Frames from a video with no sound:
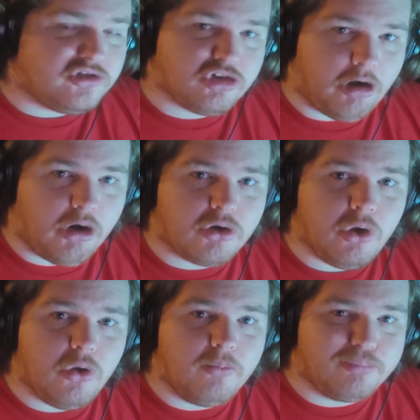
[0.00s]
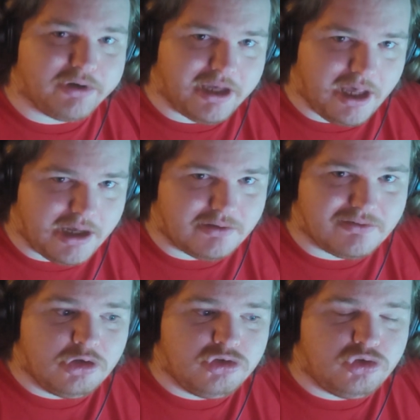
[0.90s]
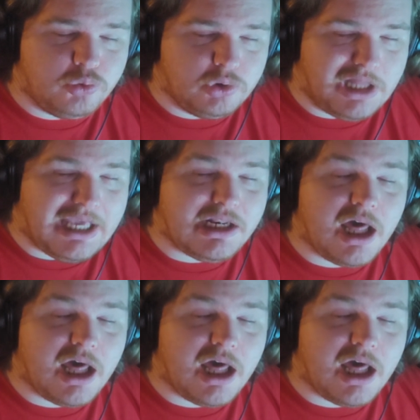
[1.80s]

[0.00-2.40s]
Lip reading: charcoal briquettes to light